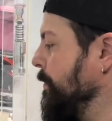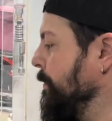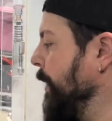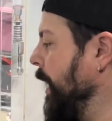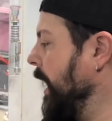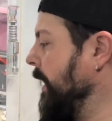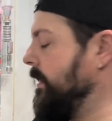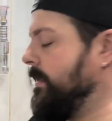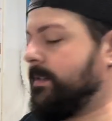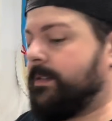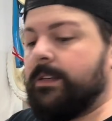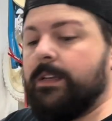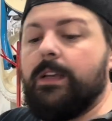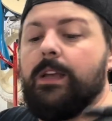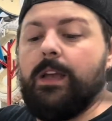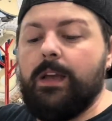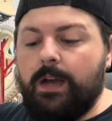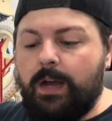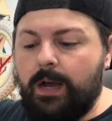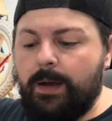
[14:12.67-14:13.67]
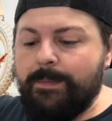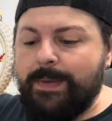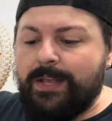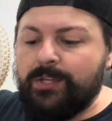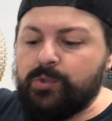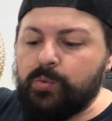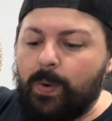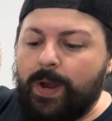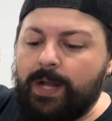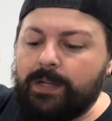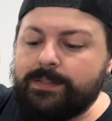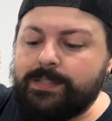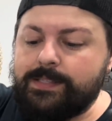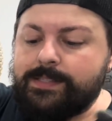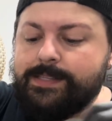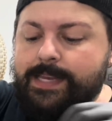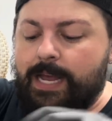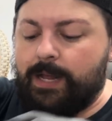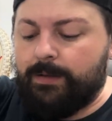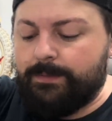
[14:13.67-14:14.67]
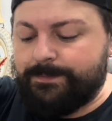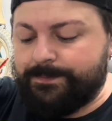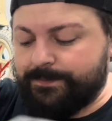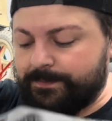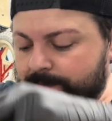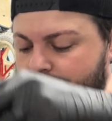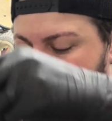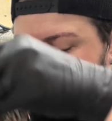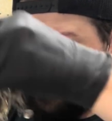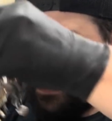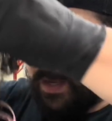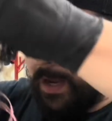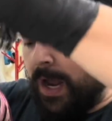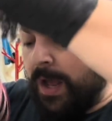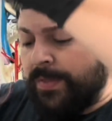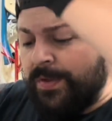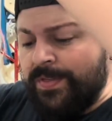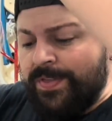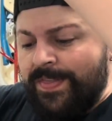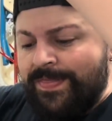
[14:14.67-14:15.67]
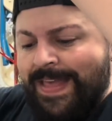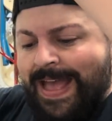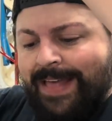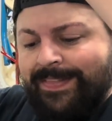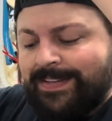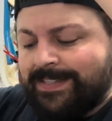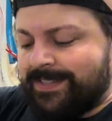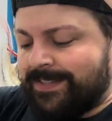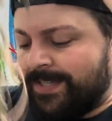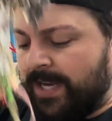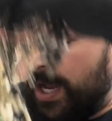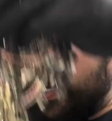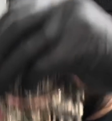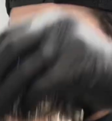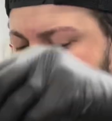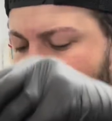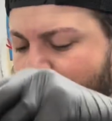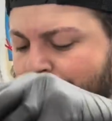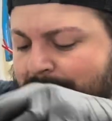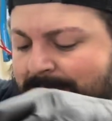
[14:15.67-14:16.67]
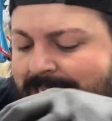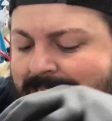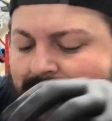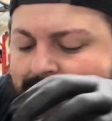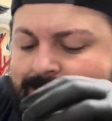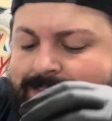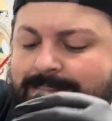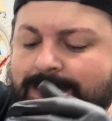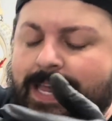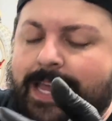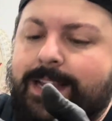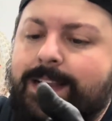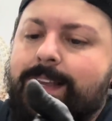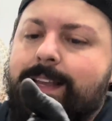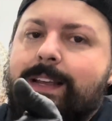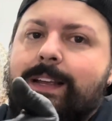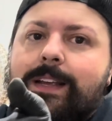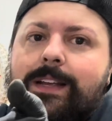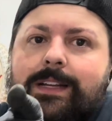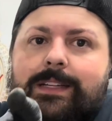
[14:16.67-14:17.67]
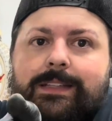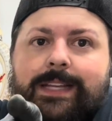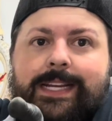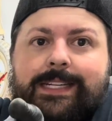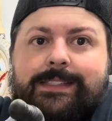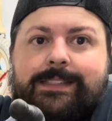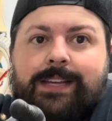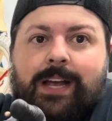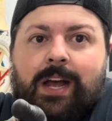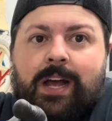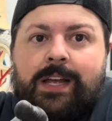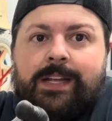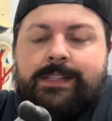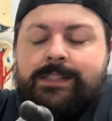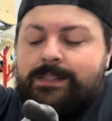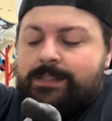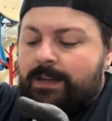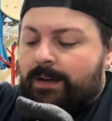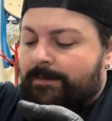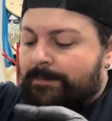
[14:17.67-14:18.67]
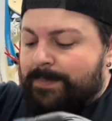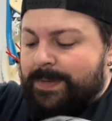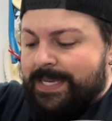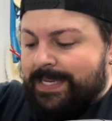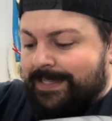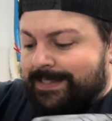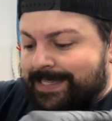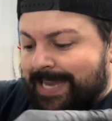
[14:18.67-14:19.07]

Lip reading: bucks as well to sell. Other than that, there's tons of beads, like tons of beads